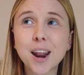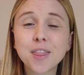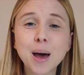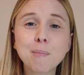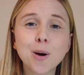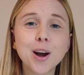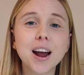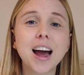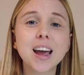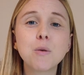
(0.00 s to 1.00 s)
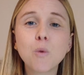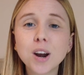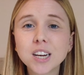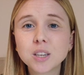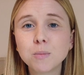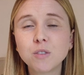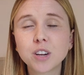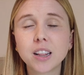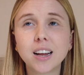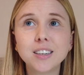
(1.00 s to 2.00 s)
and at that point I had wanted to move
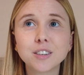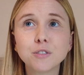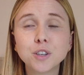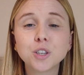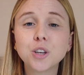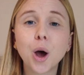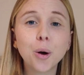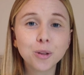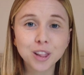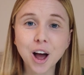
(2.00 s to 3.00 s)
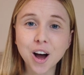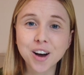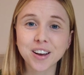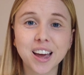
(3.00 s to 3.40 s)
to London for so long.